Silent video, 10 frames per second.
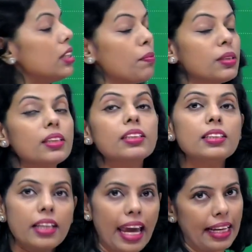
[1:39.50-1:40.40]

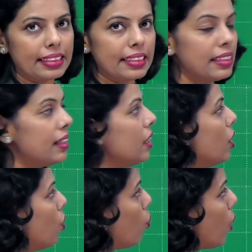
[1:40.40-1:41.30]
substance X.
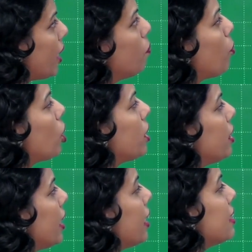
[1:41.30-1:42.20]
One
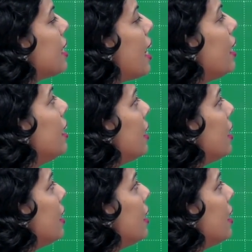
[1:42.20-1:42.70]
important thing is there